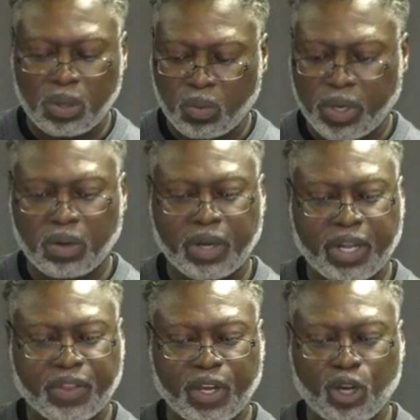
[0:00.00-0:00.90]
going we're gonna
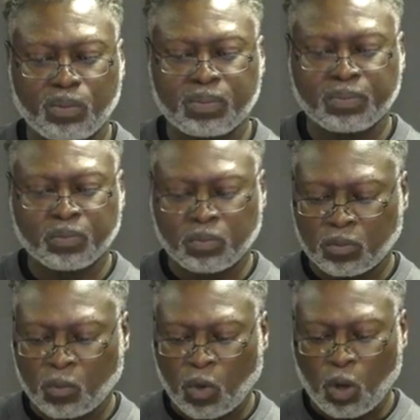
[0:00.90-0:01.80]
get there.
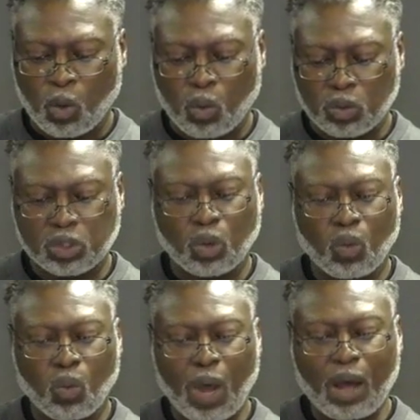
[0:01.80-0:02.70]
Man. So
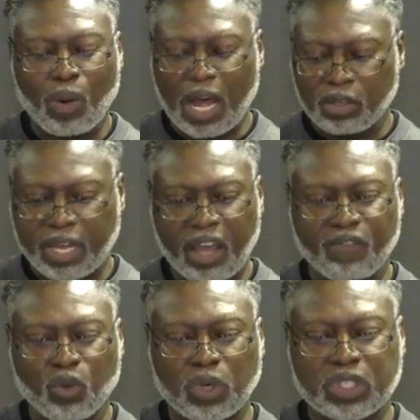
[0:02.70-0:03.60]
while, while
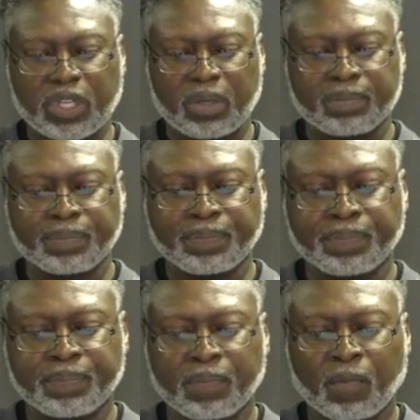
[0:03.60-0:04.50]
David was um,
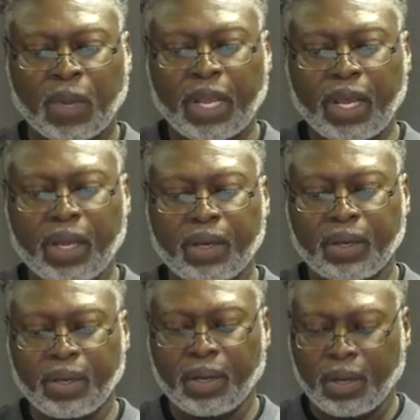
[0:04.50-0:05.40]

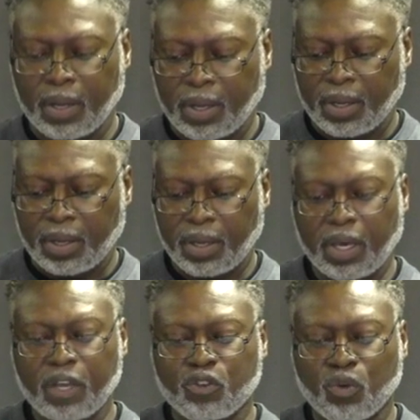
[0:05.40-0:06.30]
in,
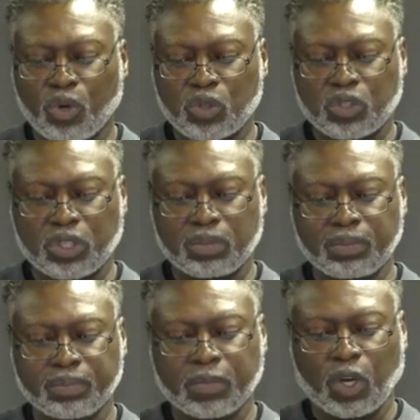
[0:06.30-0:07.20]
in
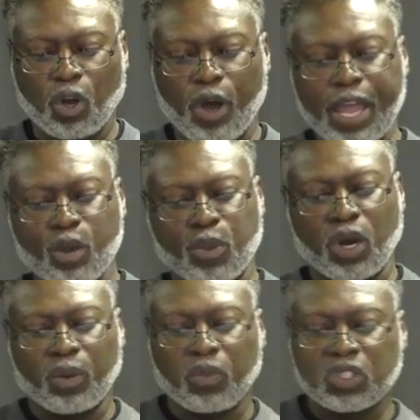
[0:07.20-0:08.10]
Jerusalem, mm-hmm. or
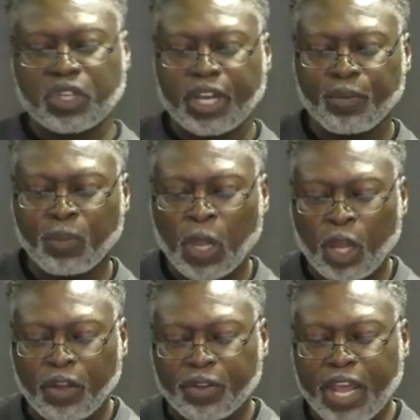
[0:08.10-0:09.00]
Hebron, we'll say,
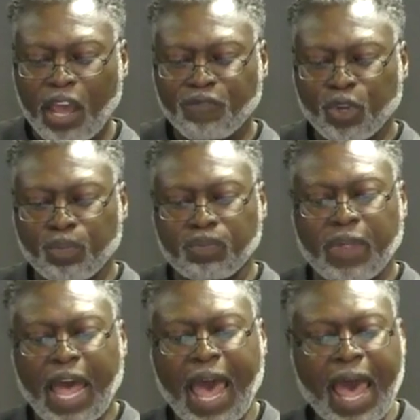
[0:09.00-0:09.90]
David
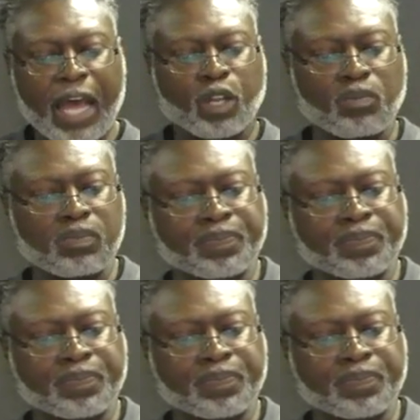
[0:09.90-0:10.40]
had